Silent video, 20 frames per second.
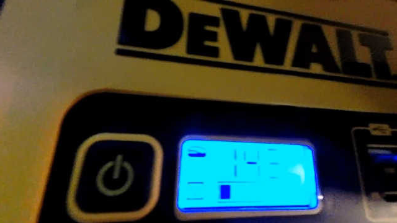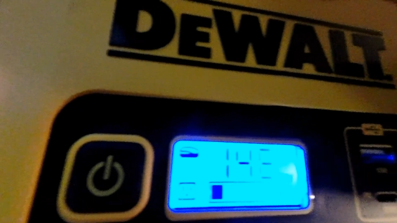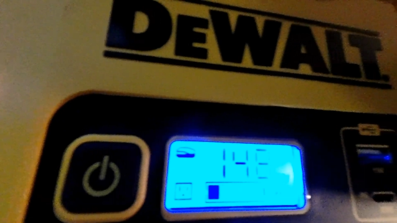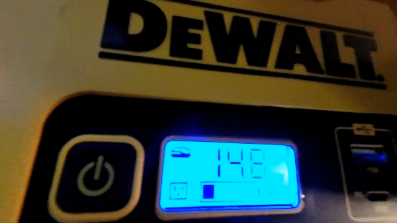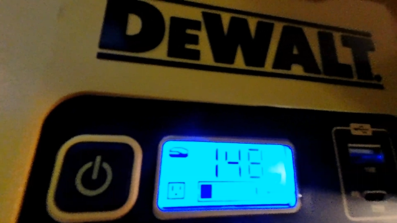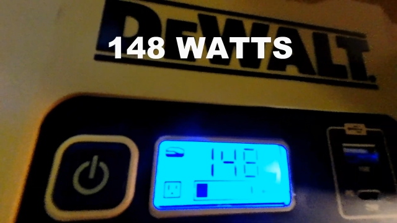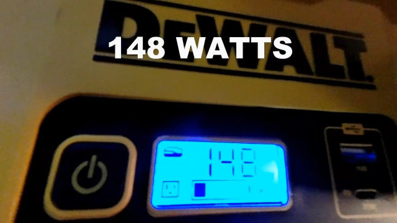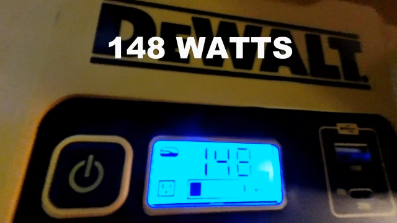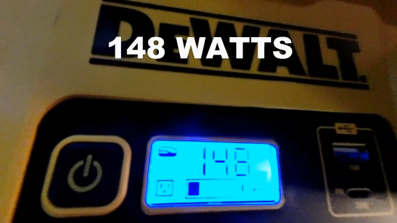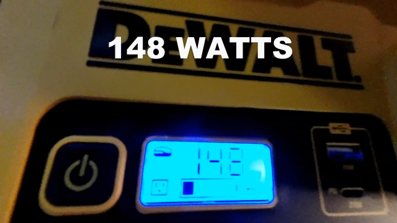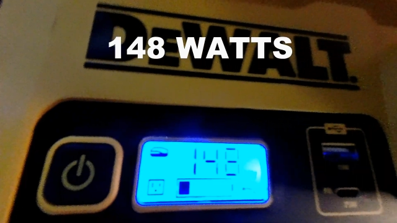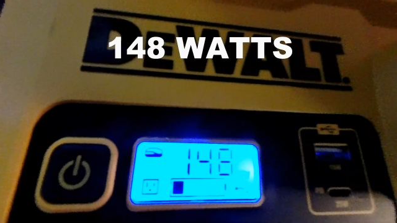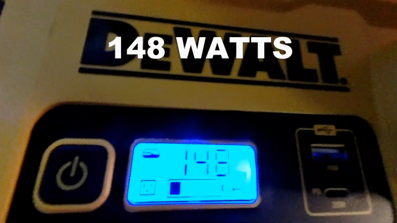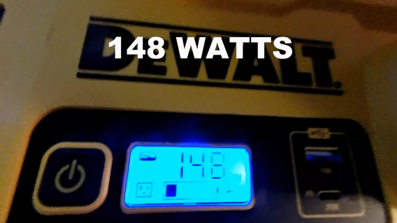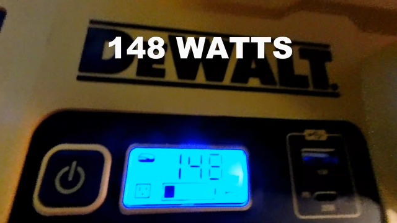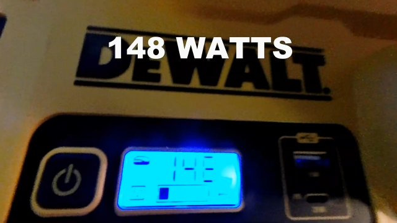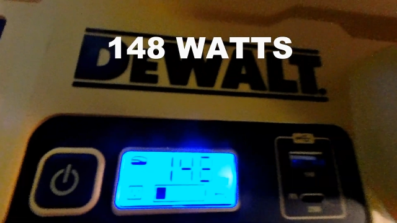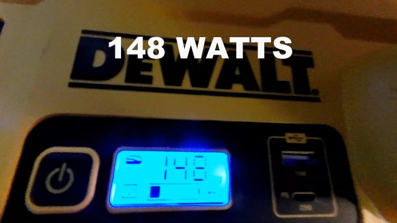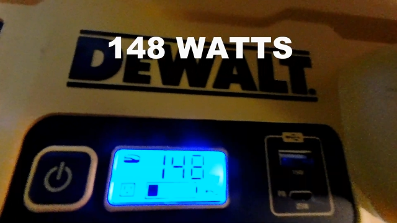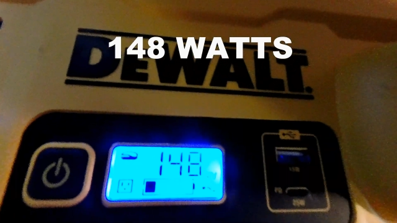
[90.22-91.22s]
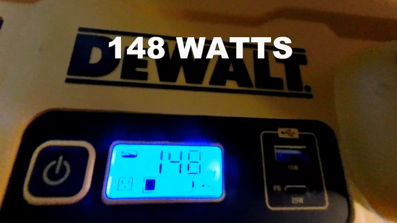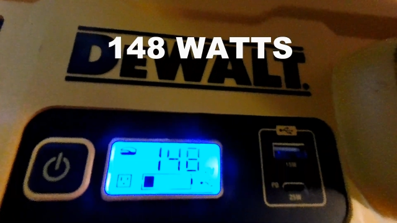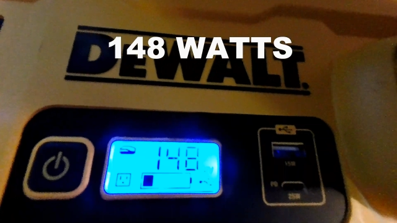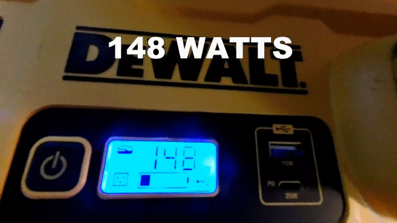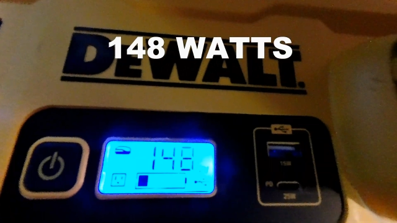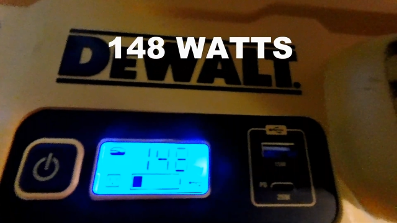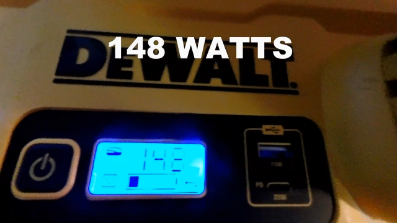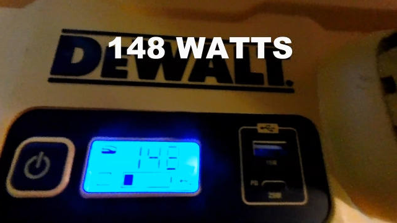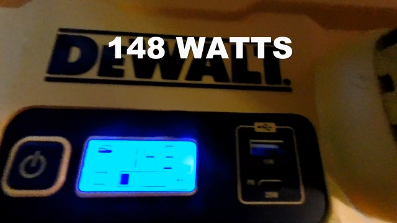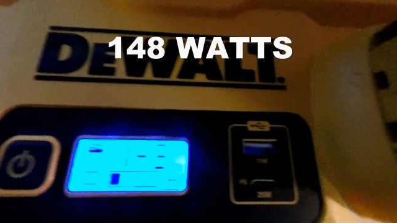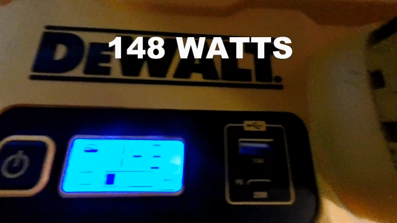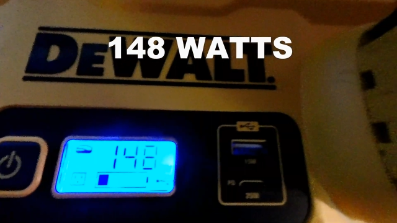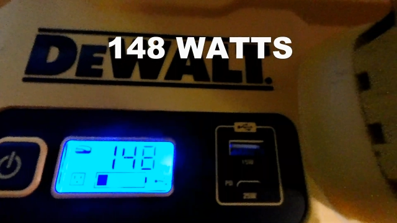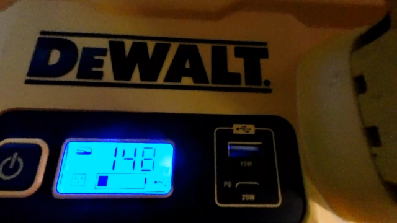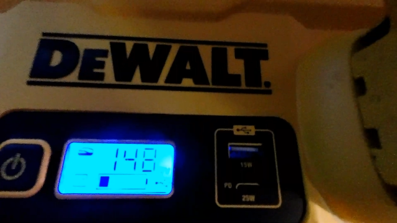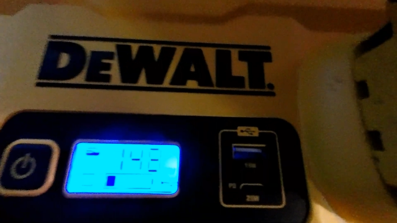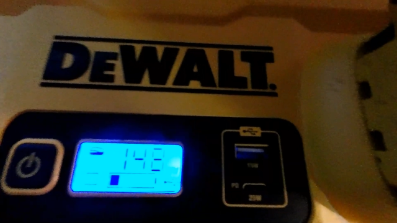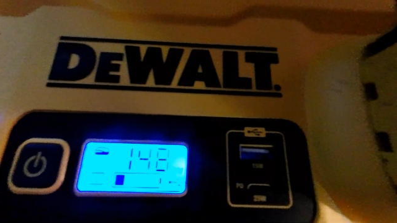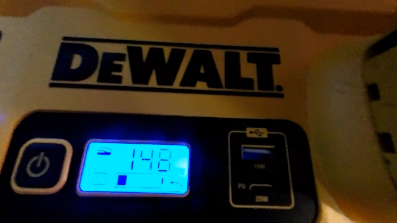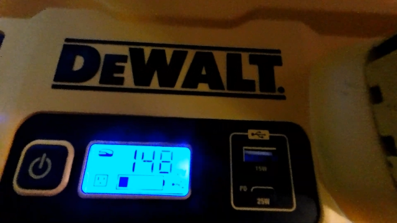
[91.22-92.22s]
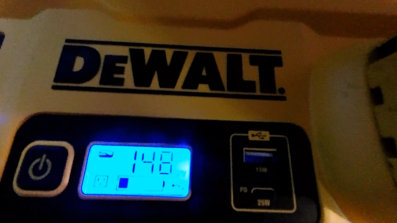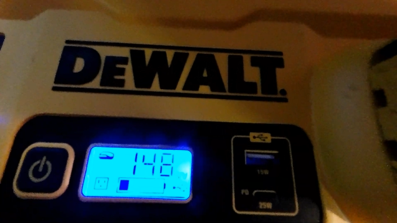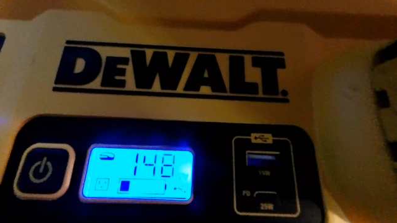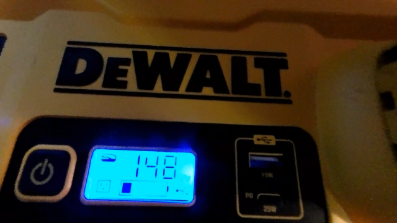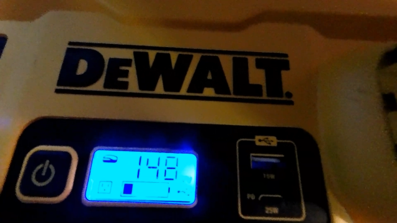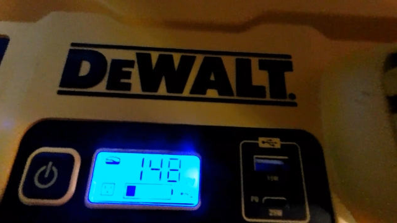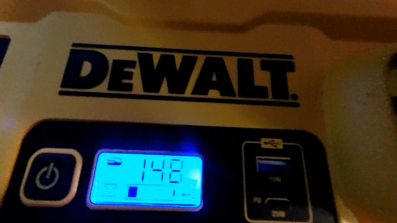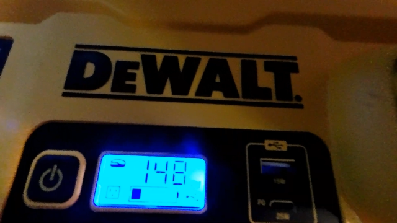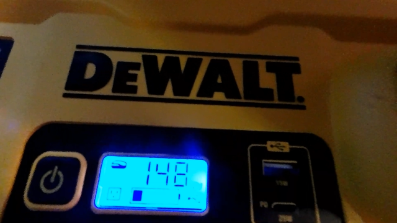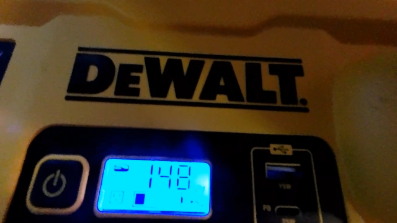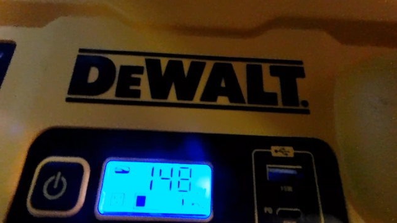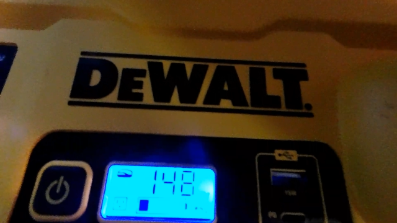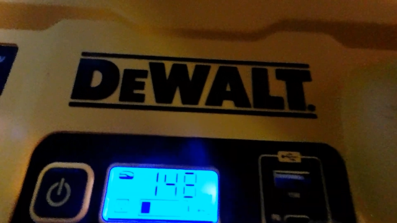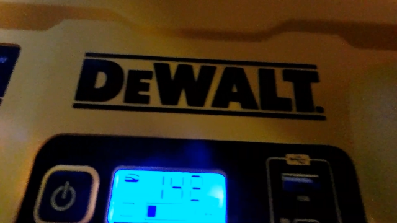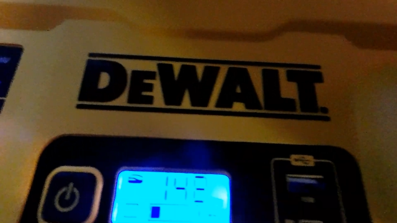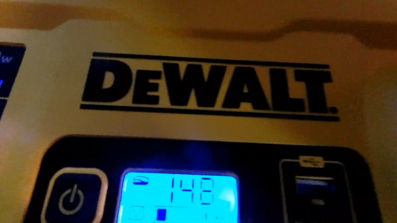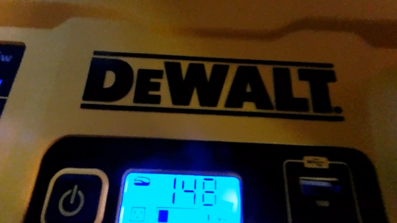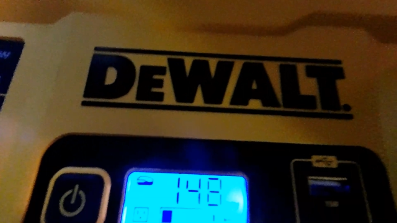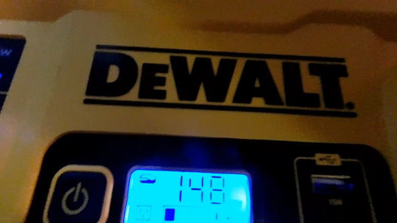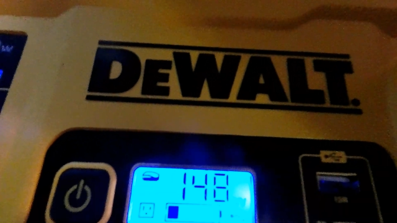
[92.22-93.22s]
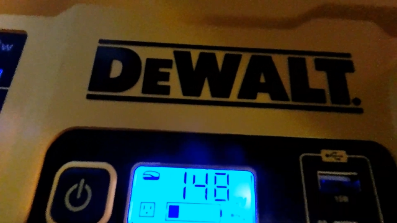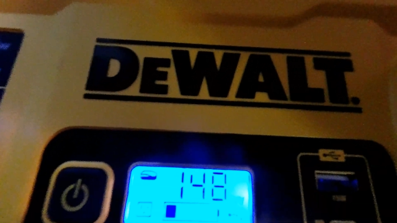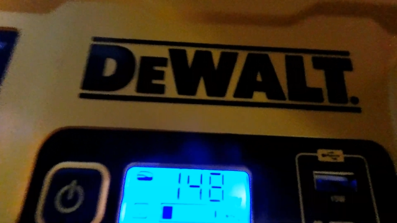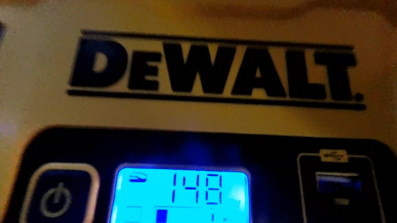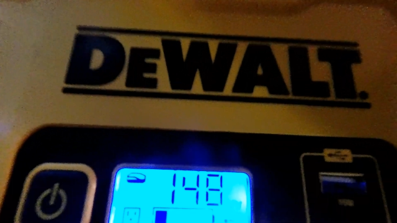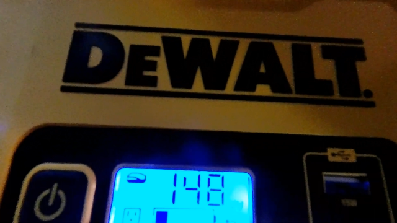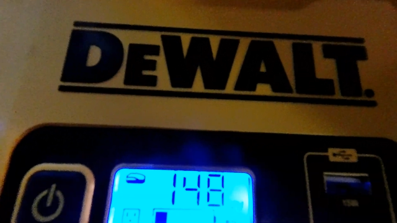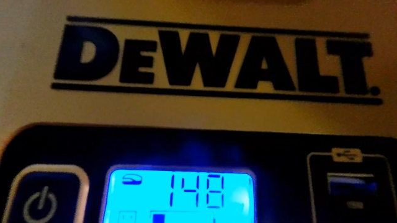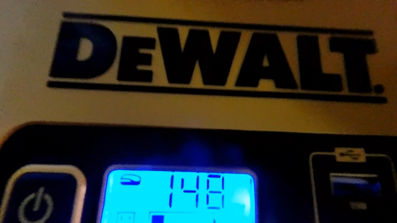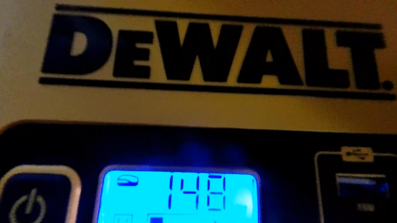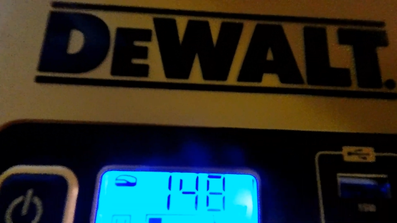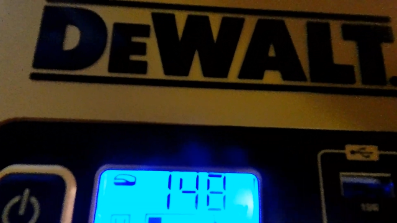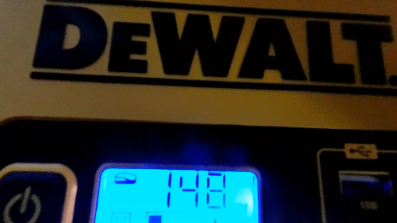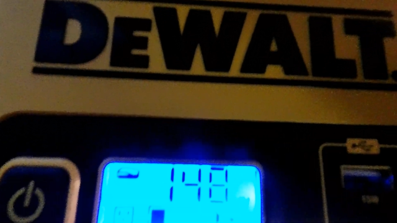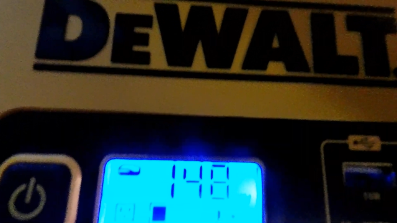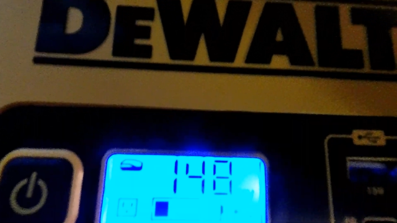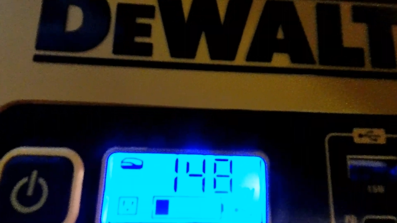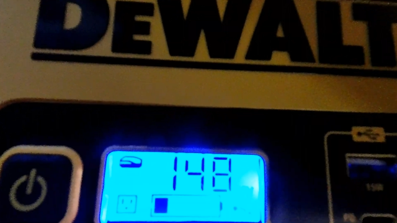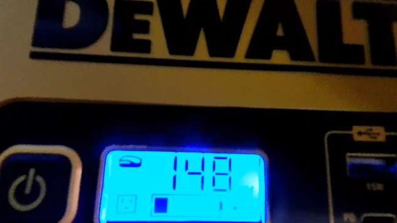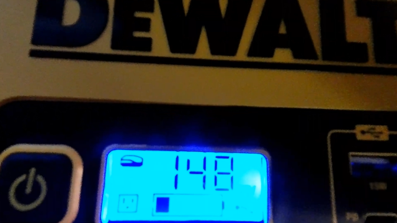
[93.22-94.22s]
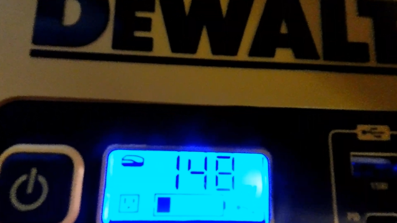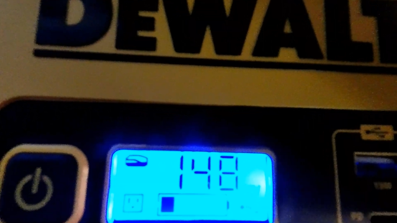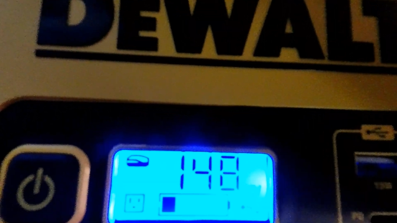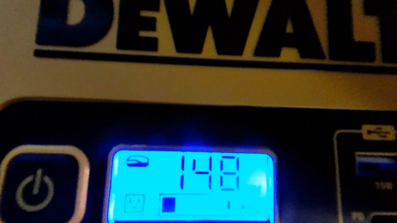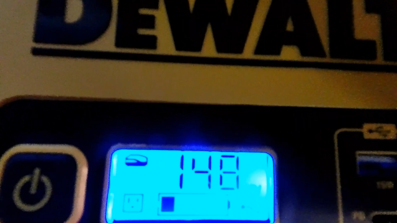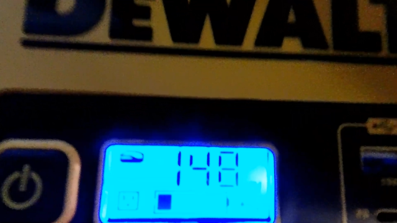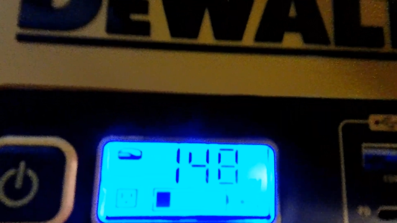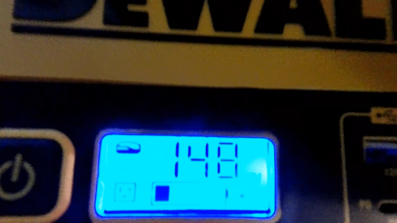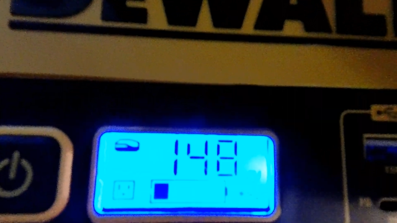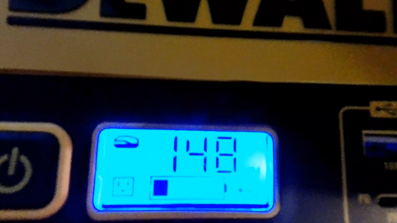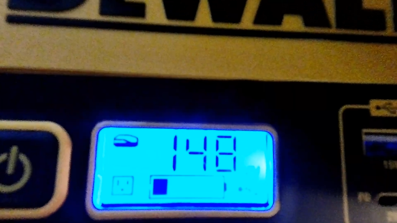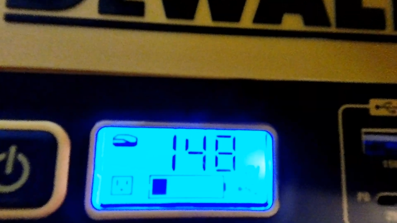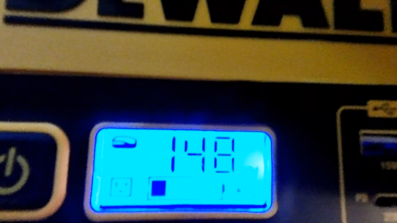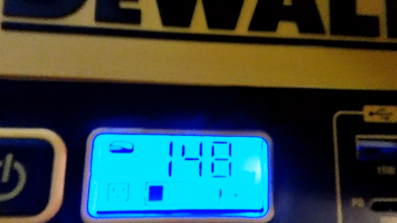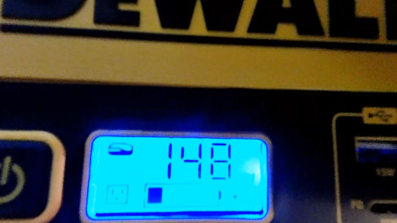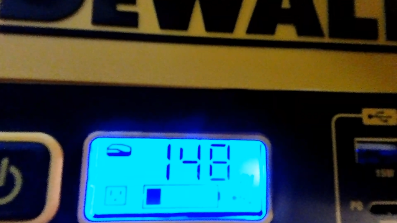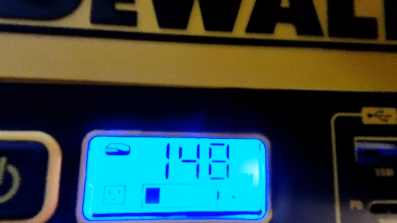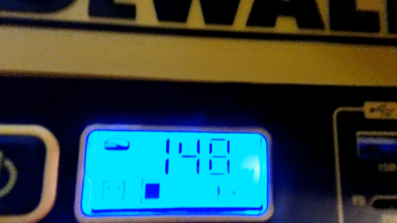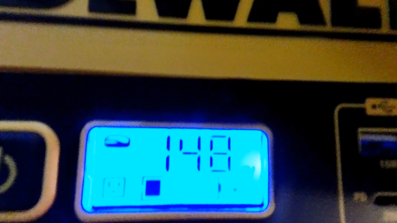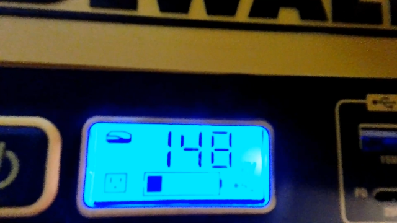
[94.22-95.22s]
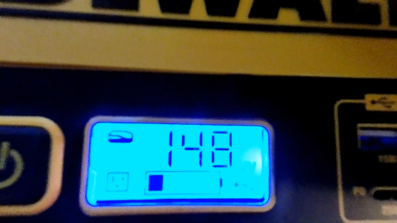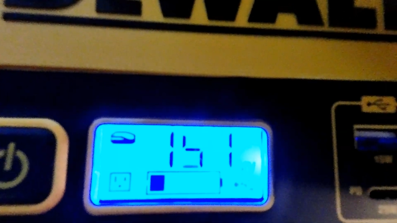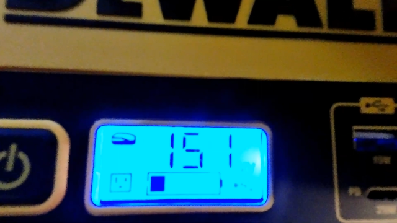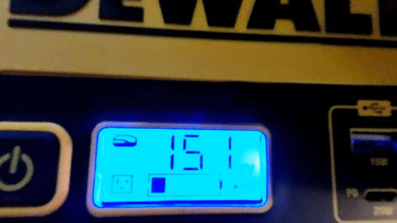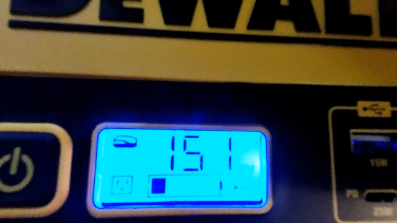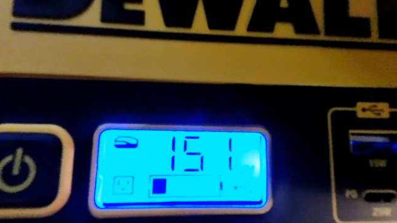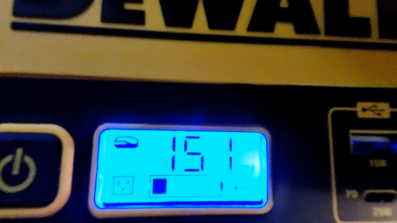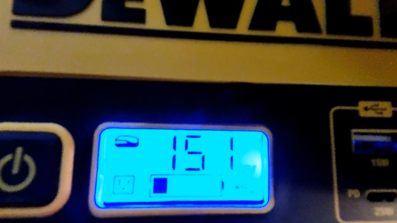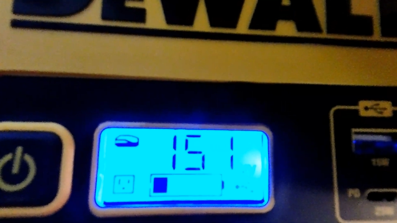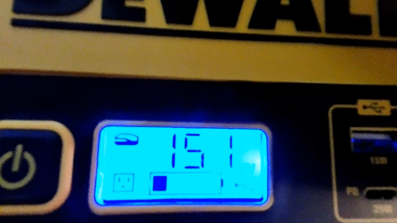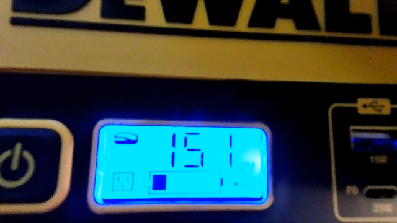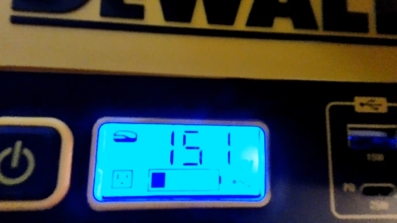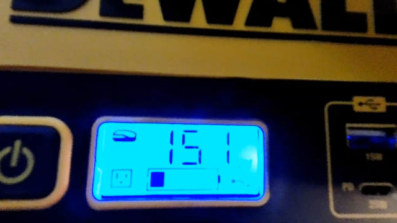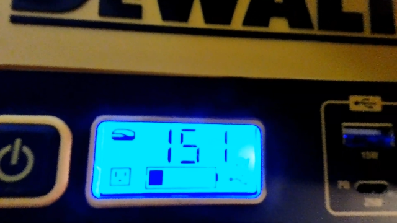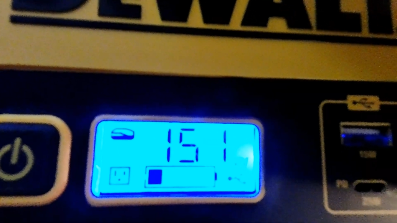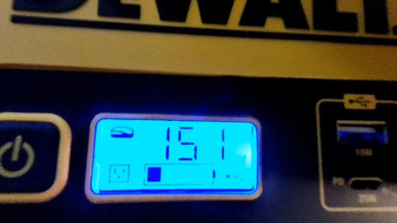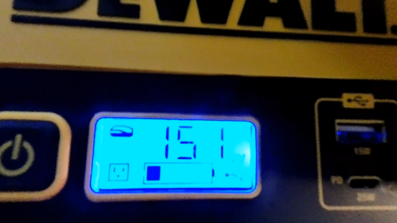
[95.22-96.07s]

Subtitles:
No face is visible, so there are no lips to read.